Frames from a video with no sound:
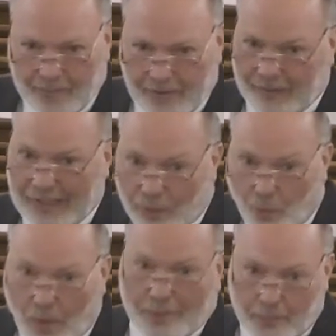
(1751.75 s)
If he didn't
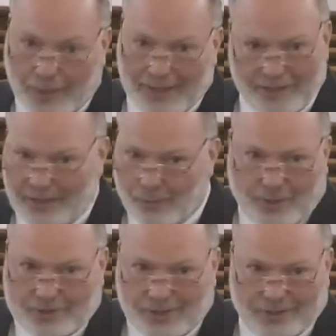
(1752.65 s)
want bread, then it
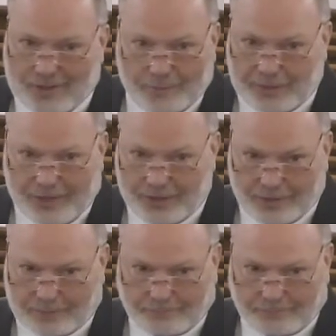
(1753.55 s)
wasn't a temptation.